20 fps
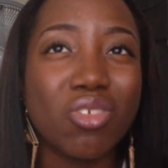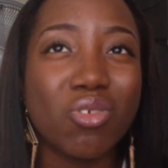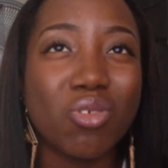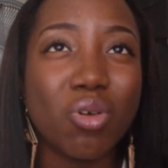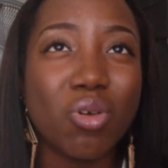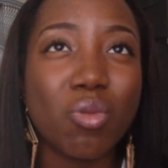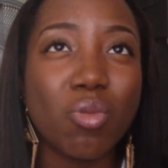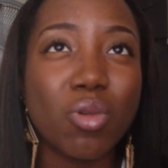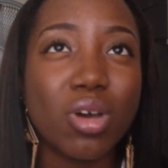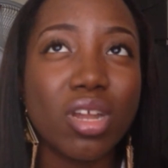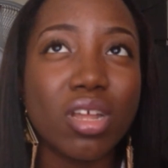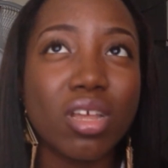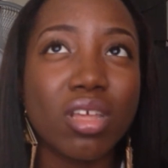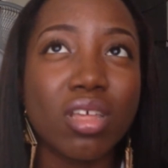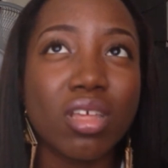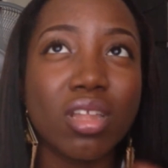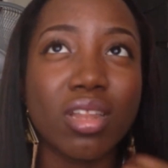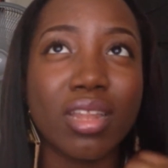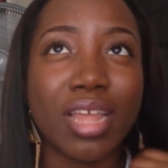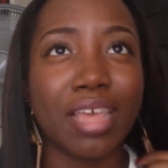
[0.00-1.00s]
you don't want to,
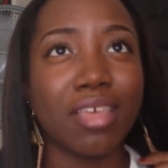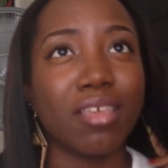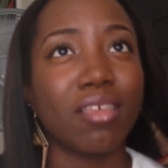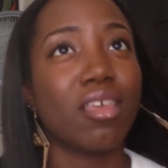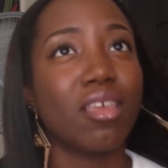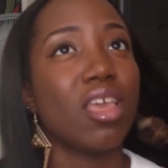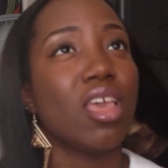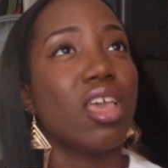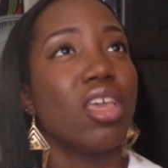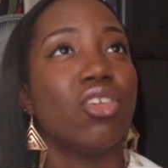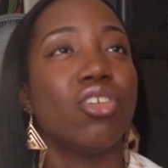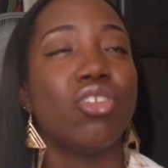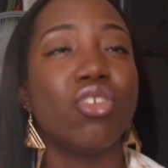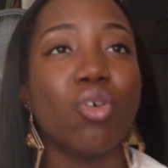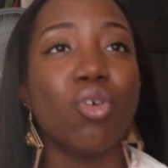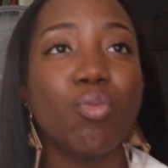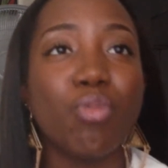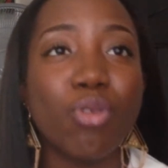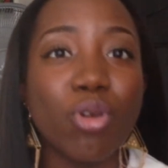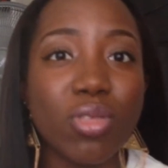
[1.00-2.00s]
like,
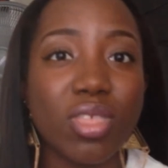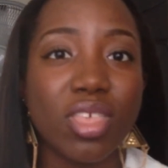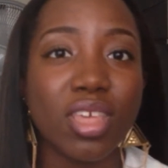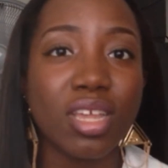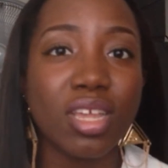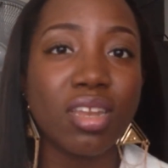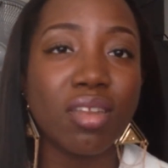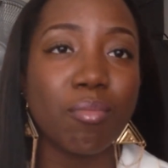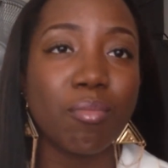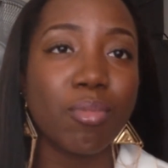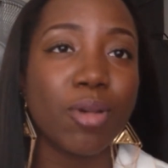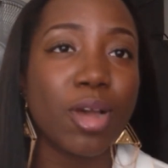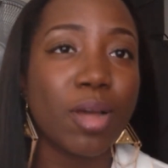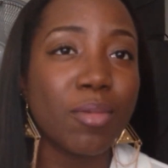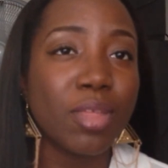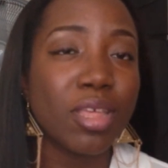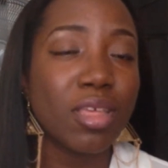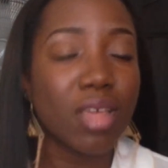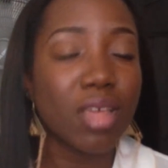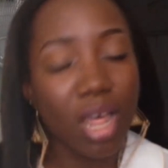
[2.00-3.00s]
protein,
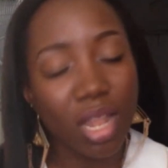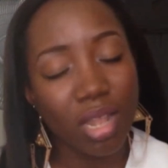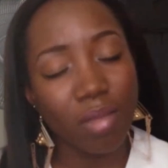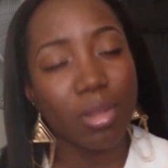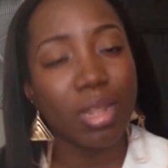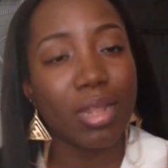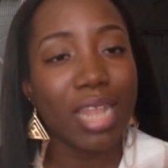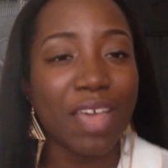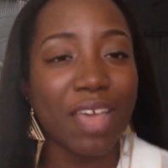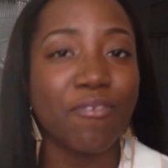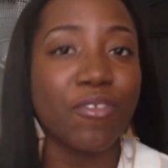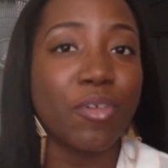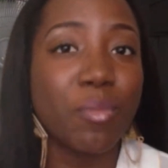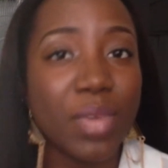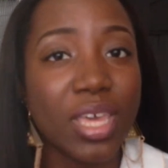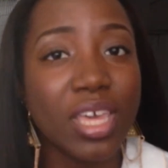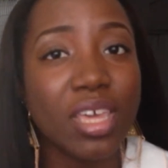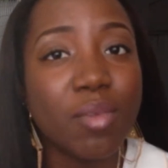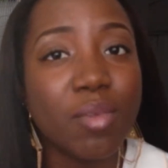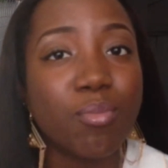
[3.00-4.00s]
probably like for
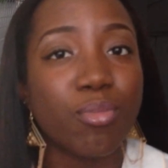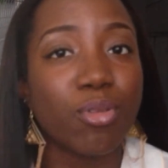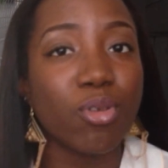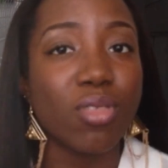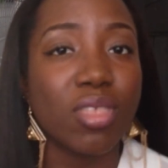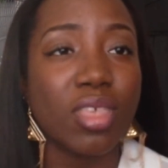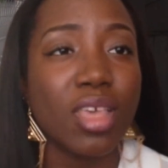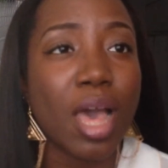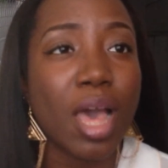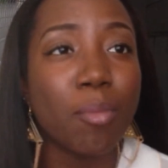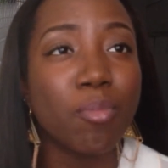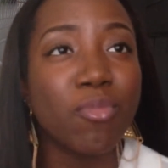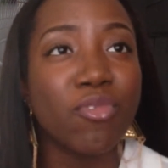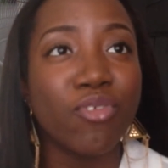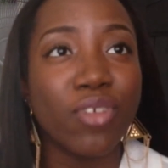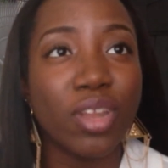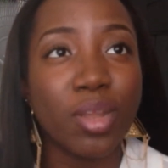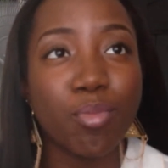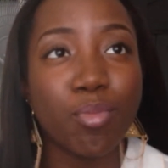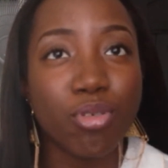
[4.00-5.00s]
me, protein, I'm
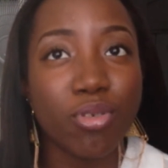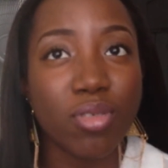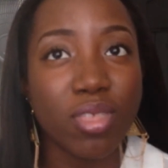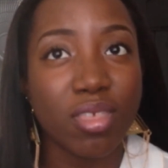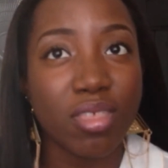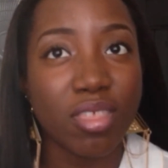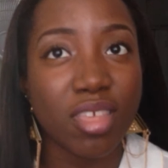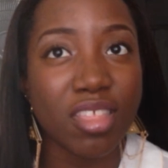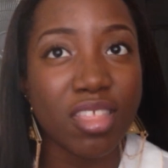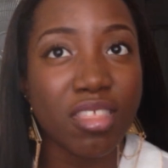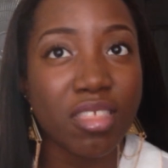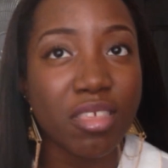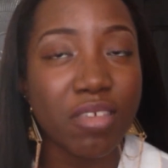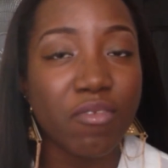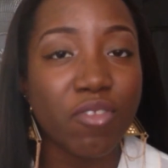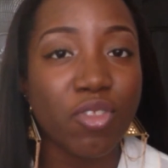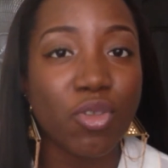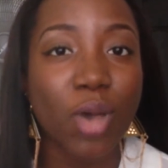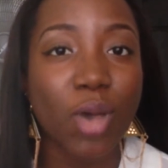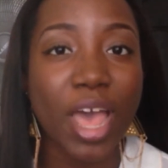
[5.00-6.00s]
really protein
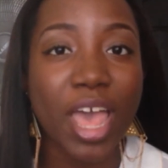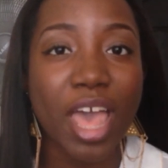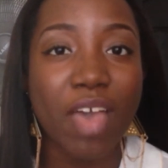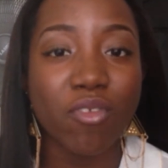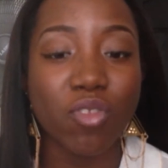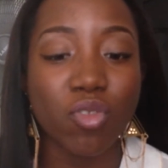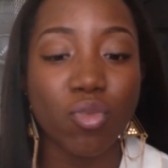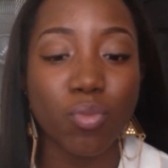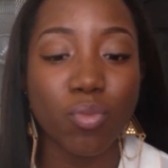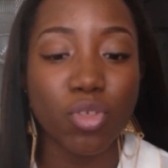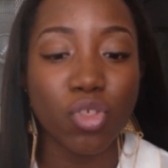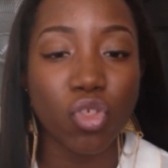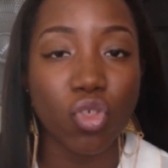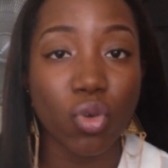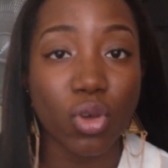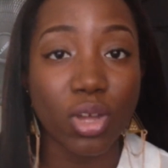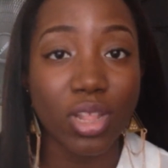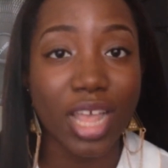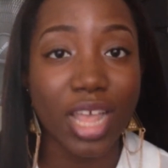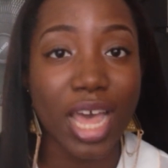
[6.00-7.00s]
sensitive, so I have to be
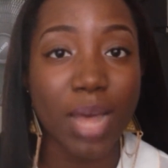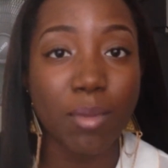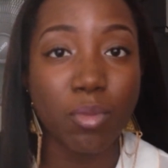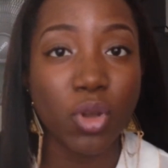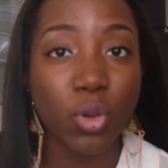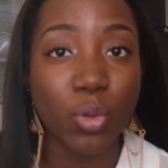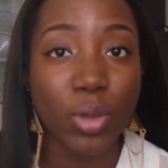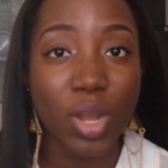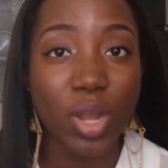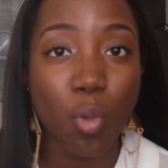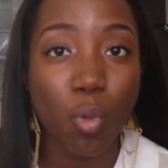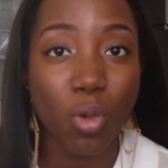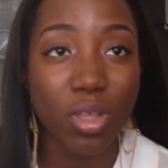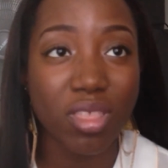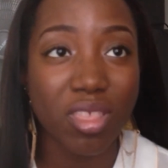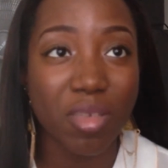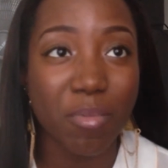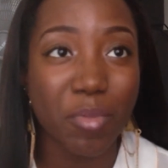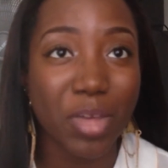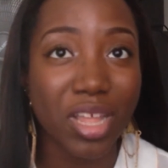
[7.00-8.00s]
sure that I'm doing it
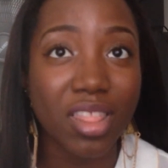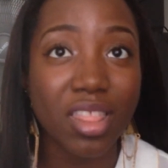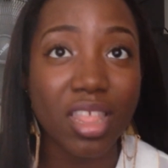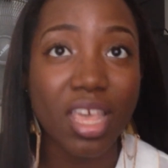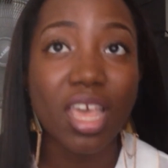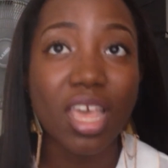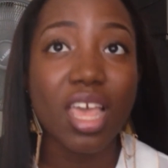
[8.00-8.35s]
once a month.